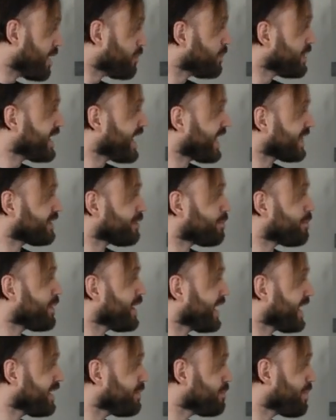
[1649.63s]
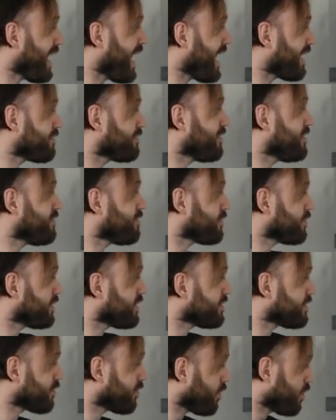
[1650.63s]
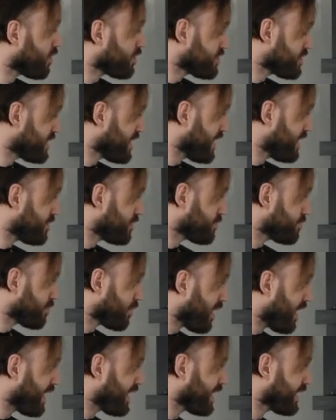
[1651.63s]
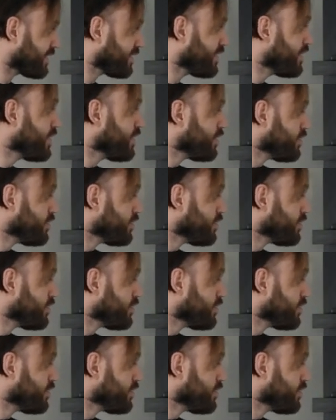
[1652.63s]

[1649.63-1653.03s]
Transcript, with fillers: and we got the pick and pack fee for this large standard product